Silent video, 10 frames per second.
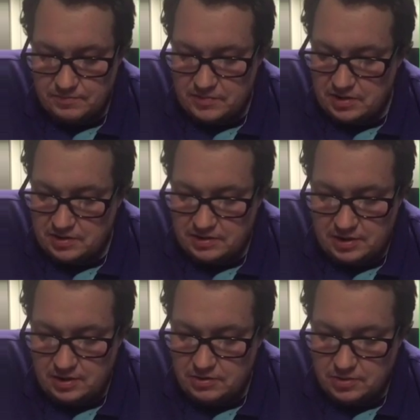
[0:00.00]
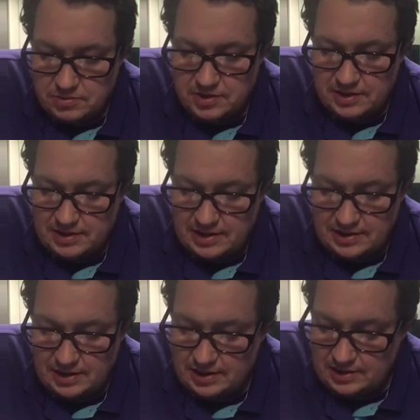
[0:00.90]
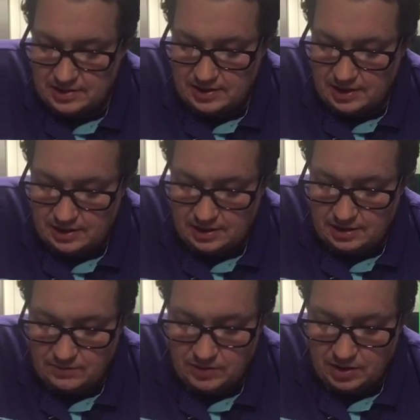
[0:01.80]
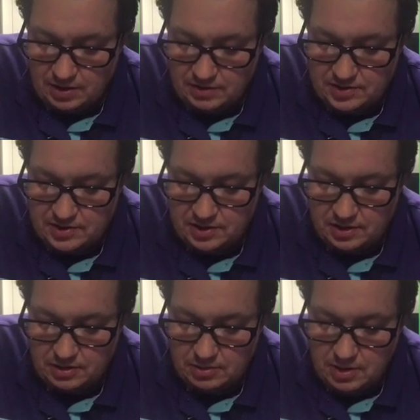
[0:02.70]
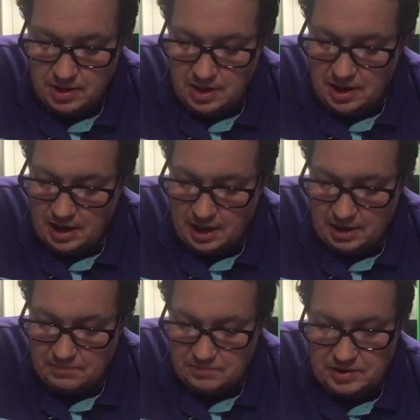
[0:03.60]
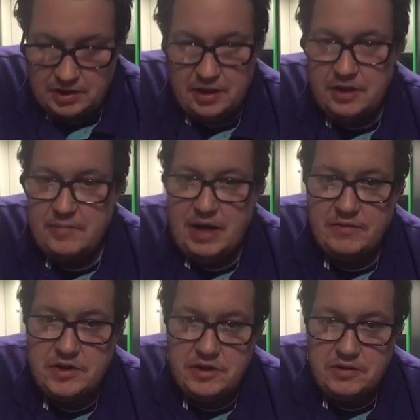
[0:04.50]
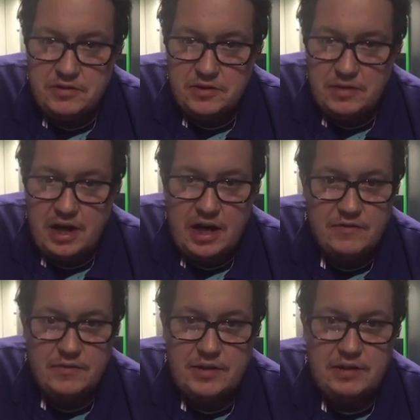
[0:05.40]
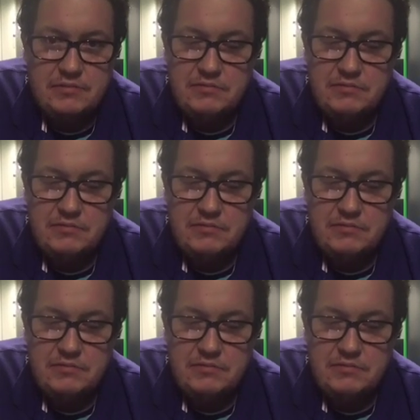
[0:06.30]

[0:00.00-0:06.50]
There's the usual statistics in regards to the amount of students we have. I mean,